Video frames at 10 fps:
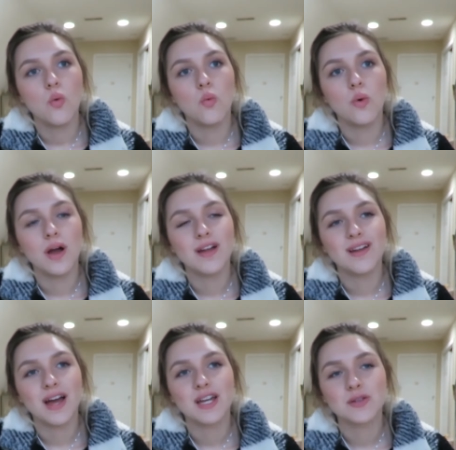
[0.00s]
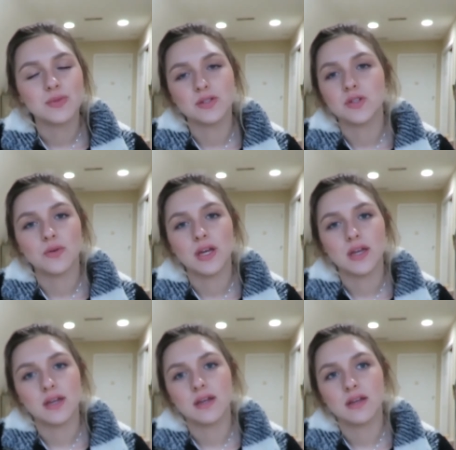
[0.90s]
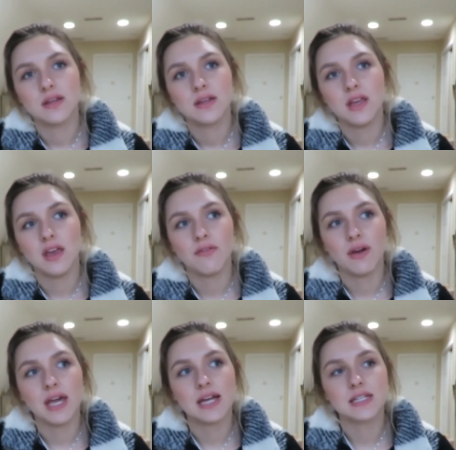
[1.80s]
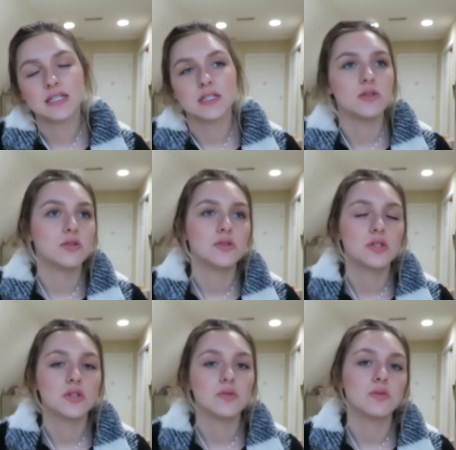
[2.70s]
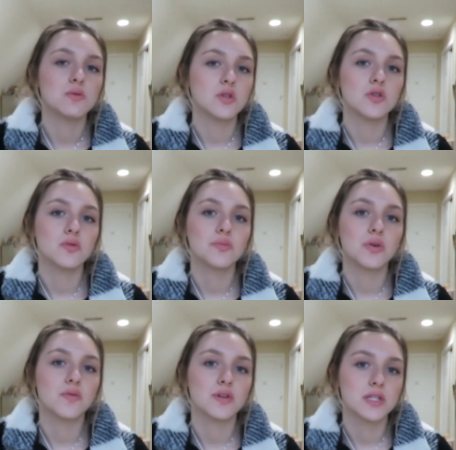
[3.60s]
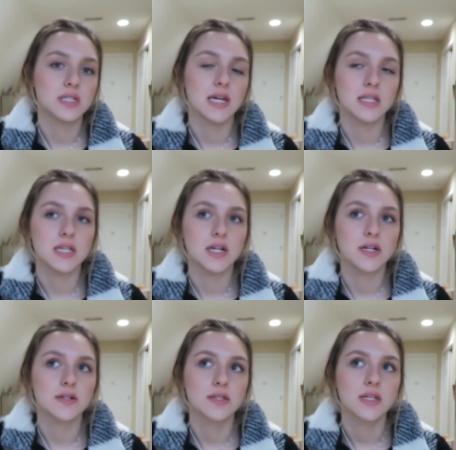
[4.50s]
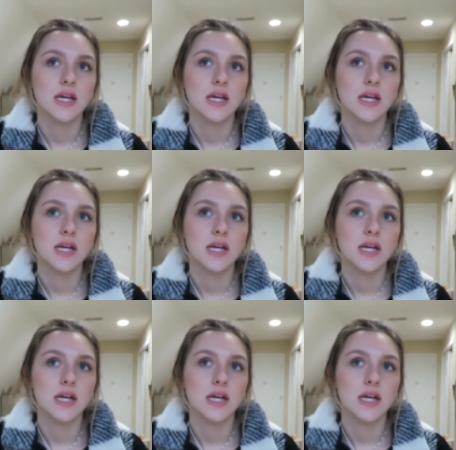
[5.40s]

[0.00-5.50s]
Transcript: what I could be doing if I had continued to do YouTube over the 10 years